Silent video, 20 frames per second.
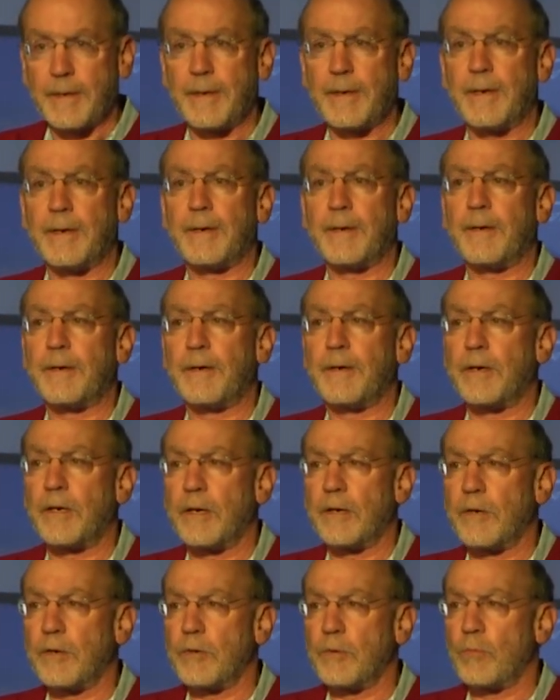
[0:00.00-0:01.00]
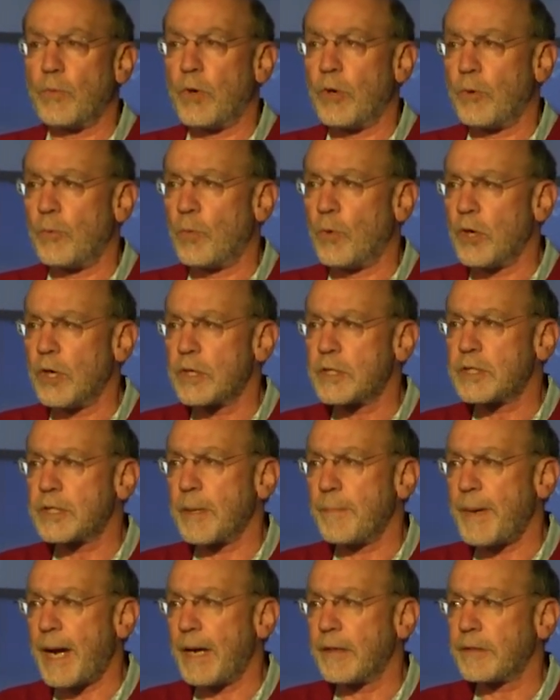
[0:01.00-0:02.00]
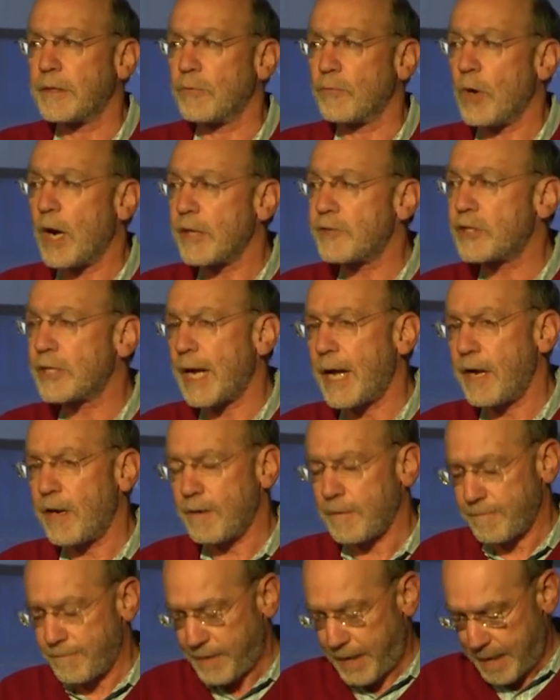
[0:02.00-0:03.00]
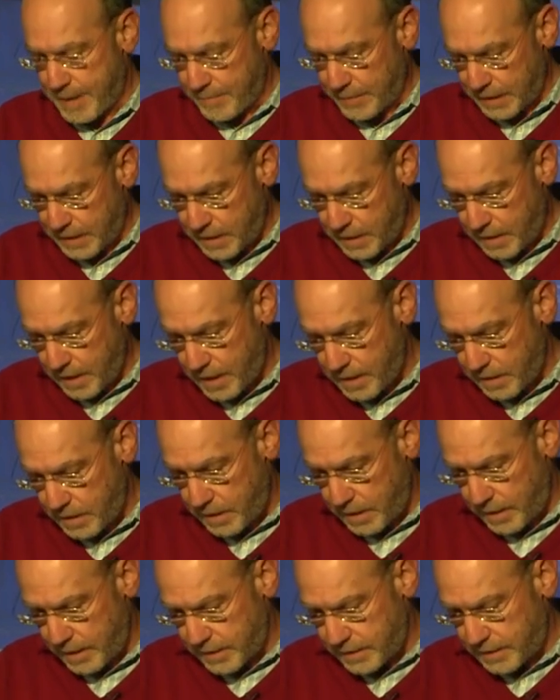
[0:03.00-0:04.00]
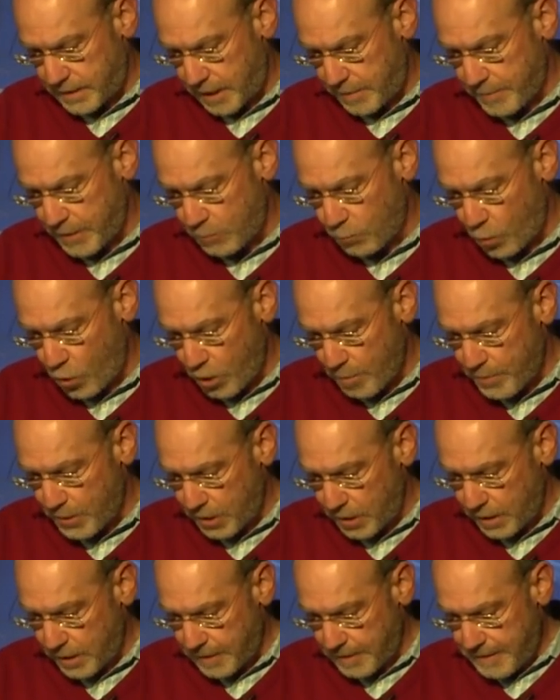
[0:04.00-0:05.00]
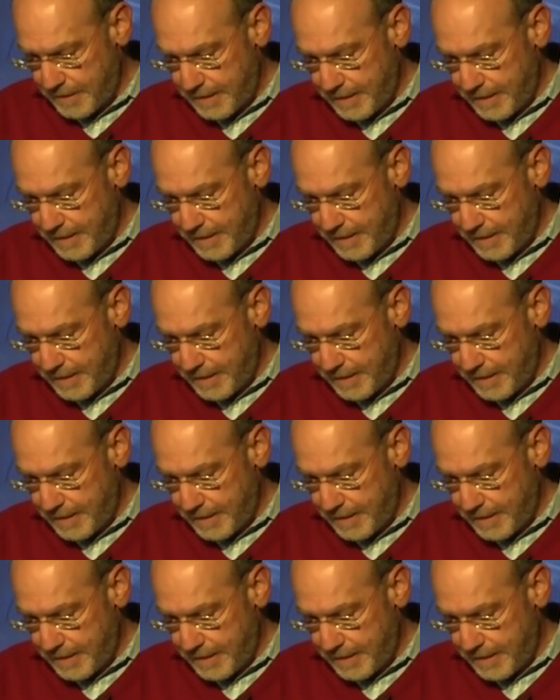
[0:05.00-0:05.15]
on, on, works about the Rothschild family and, and Siegmund Warburg.